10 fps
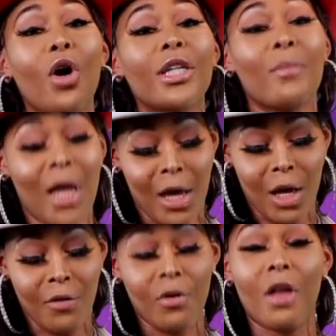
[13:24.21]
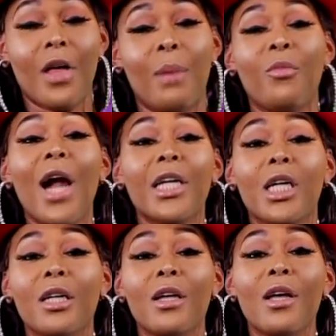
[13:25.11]
And I'm like, Father, I'm
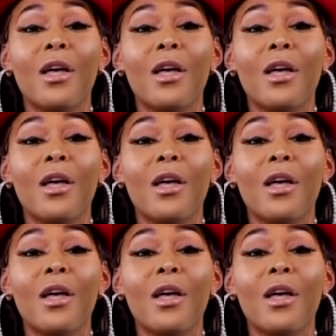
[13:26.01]
ready